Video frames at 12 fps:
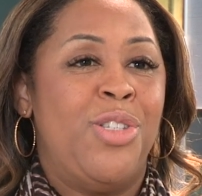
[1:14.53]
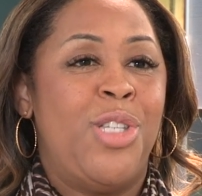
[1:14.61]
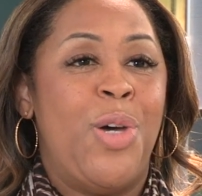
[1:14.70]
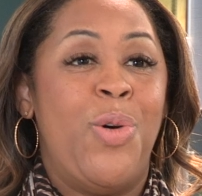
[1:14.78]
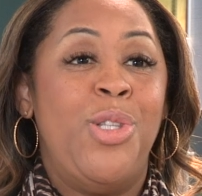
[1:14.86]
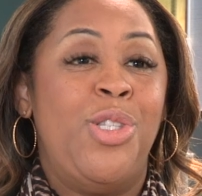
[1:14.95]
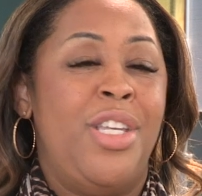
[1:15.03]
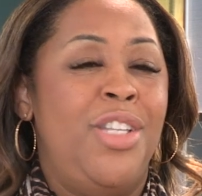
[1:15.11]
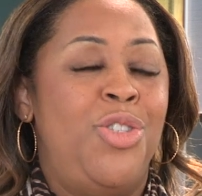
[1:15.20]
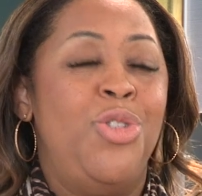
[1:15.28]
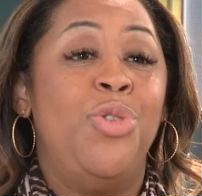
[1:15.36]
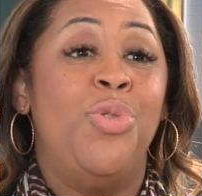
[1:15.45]
So it's
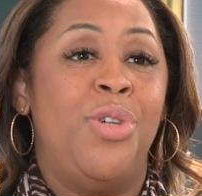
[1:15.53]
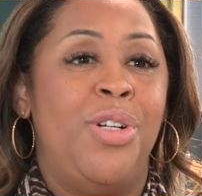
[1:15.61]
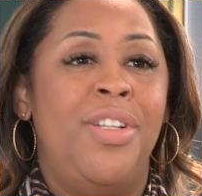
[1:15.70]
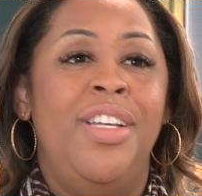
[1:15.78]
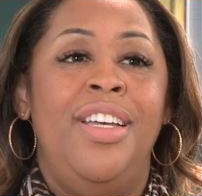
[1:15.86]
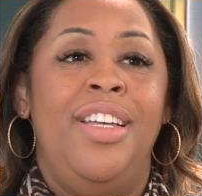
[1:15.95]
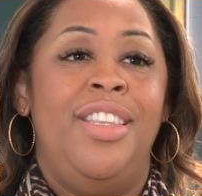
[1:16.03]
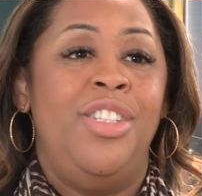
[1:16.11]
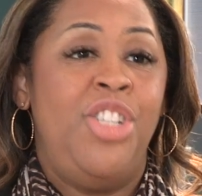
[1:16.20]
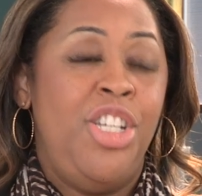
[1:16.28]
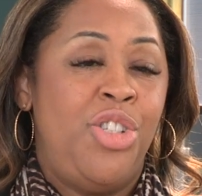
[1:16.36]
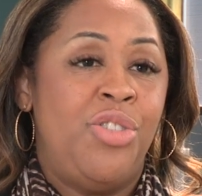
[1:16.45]
it's dual. The
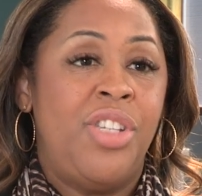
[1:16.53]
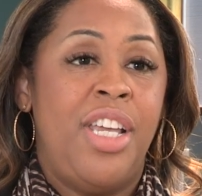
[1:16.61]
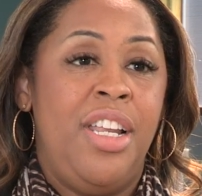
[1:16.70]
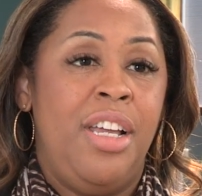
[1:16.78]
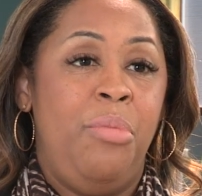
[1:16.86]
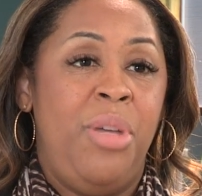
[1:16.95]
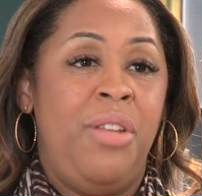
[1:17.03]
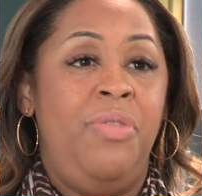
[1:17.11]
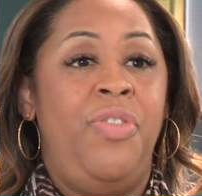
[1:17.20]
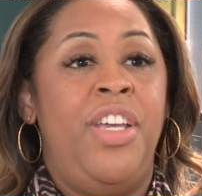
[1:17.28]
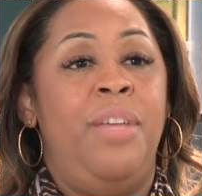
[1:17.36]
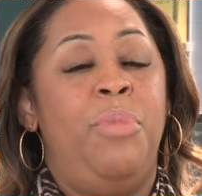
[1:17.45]
teacher's getting a
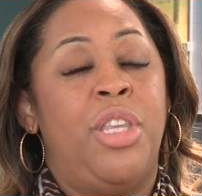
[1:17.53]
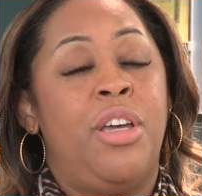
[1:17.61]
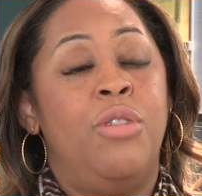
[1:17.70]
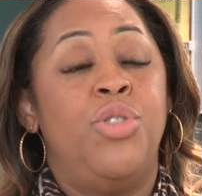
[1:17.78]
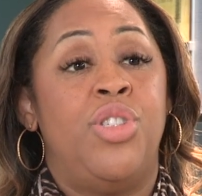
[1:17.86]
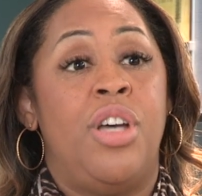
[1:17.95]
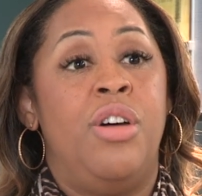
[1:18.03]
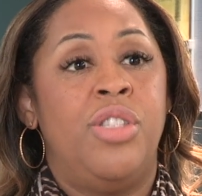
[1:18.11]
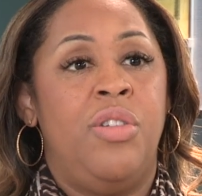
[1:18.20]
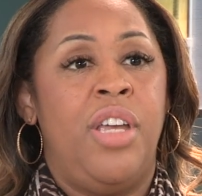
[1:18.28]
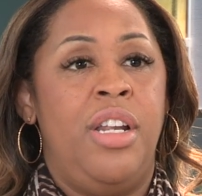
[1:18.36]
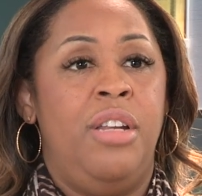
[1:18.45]
benefit, but the coach is
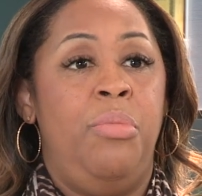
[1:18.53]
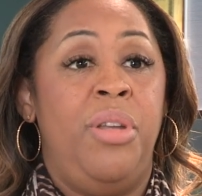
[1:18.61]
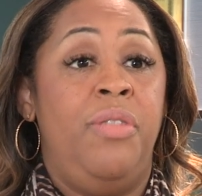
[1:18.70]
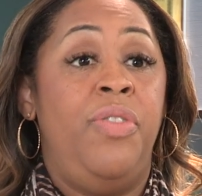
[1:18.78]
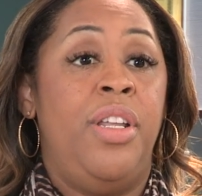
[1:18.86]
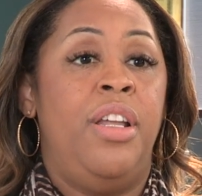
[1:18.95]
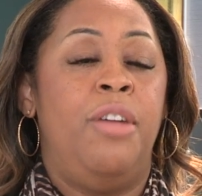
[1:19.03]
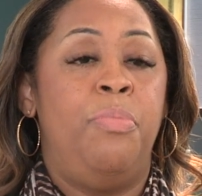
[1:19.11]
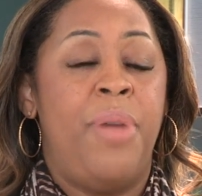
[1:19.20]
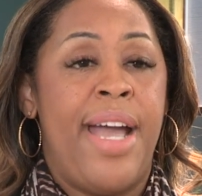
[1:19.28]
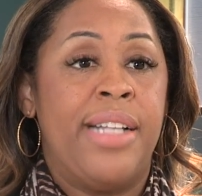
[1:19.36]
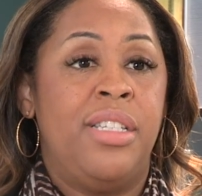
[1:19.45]
also getting a benefit of
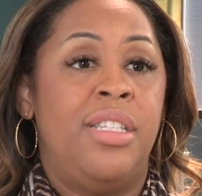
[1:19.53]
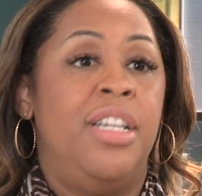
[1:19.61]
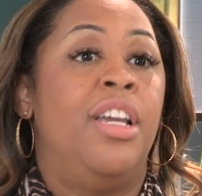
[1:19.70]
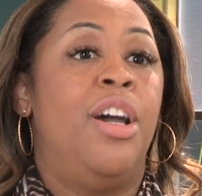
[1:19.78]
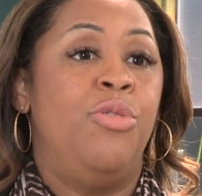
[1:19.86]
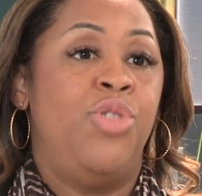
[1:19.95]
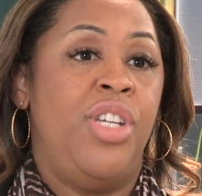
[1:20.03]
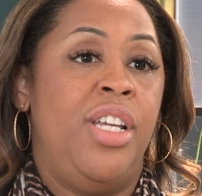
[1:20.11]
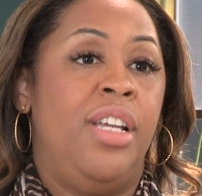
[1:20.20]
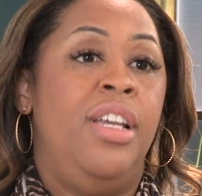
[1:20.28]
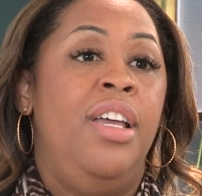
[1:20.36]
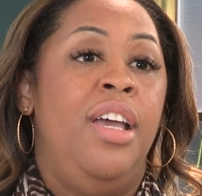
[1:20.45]
practicing
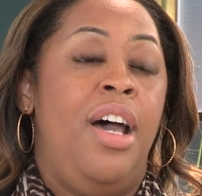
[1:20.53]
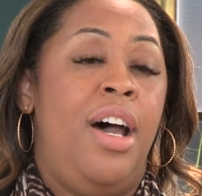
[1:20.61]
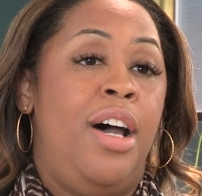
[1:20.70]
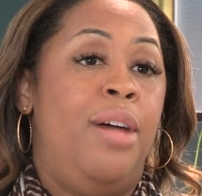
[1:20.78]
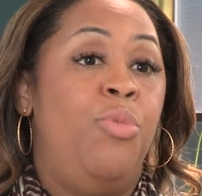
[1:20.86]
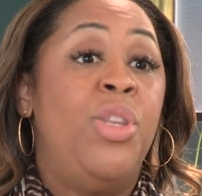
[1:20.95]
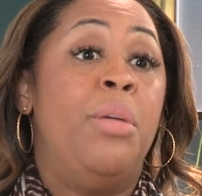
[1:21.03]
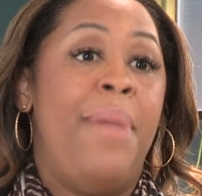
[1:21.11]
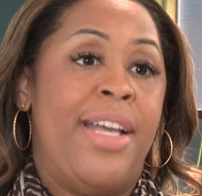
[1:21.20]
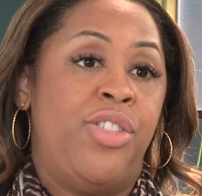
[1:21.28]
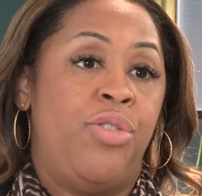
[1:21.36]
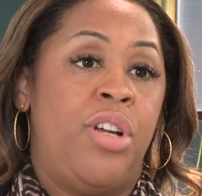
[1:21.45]
coaching um, with a
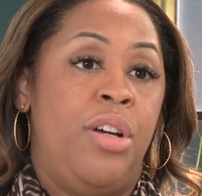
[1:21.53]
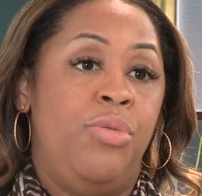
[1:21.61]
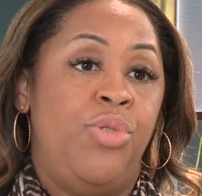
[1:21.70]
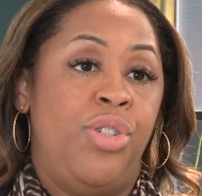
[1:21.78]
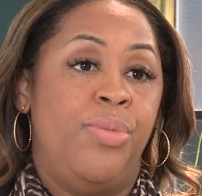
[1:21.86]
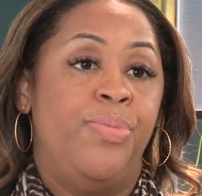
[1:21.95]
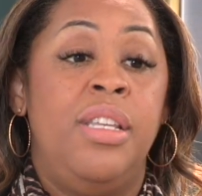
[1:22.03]
master coach.